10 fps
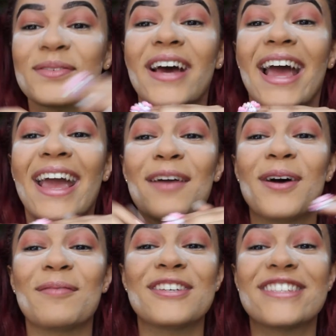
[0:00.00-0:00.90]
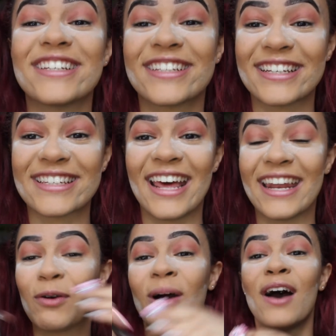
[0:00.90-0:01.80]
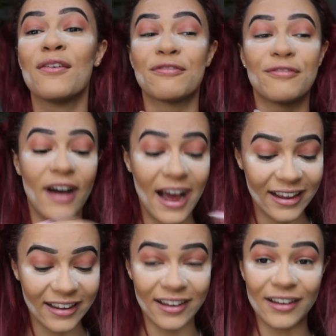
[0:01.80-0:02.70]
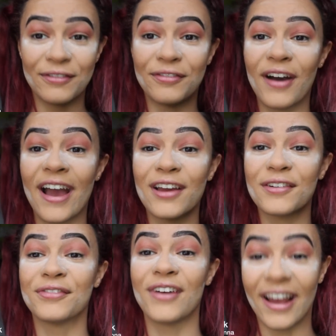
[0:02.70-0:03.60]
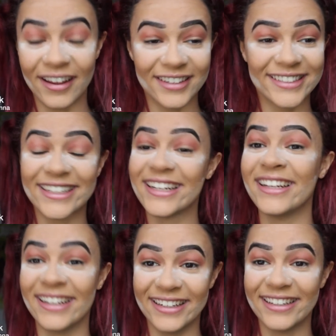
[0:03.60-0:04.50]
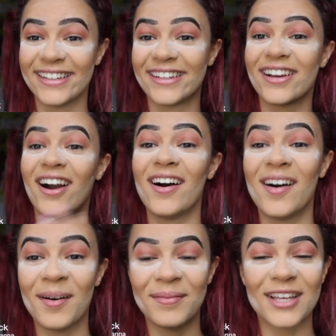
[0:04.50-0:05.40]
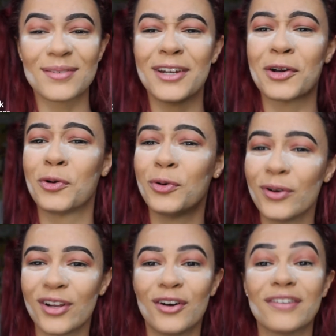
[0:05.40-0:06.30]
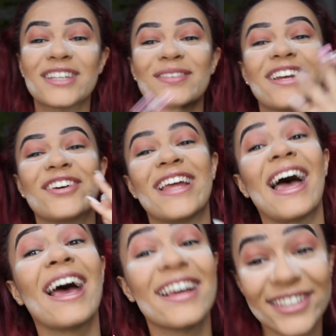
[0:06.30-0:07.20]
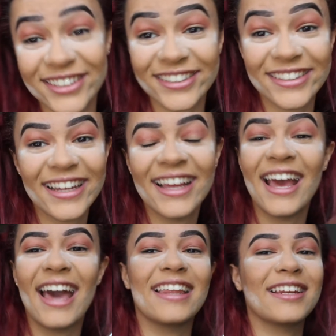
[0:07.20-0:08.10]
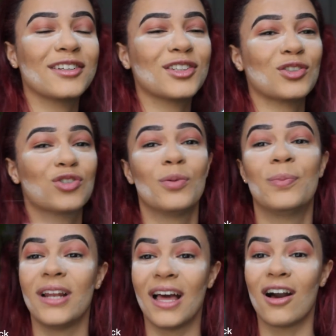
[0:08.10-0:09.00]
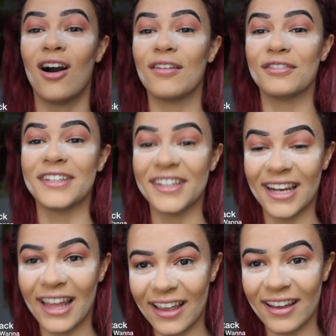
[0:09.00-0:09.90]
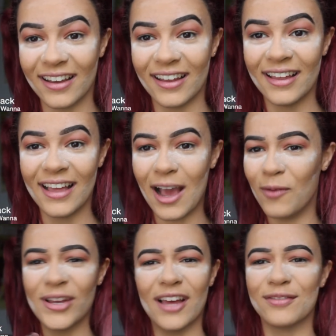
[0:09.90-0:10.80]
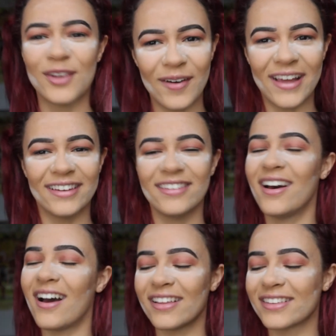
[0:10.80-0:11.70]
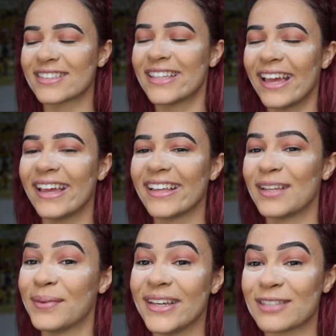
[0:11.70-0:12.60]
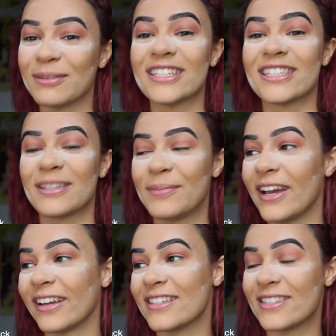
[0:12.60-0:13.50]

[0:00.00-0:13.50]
is what I hate about musicians, like they will have fire, chilling, calm. That's why they're cooling off, that's why they got the attitude. And then they'll just drop it like half a year later. And we have not taken the piss, but this is a banger